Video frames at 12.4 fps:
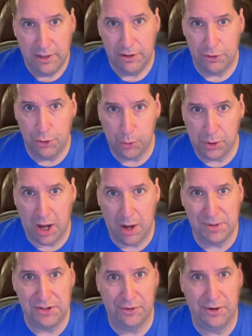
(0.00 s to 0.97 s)
no
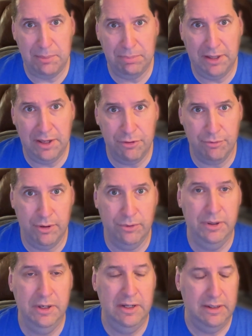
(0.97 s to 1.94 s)
commentary playthrough
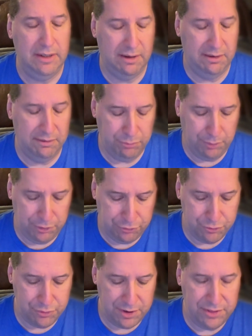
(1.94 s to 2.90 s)
of
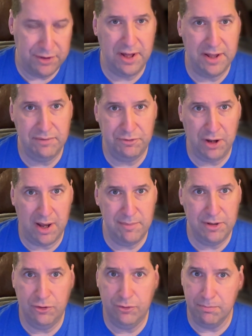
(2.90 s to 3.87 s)
Wizardry the Knight of
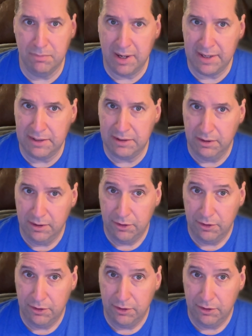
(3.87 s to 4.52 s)
Diamonds might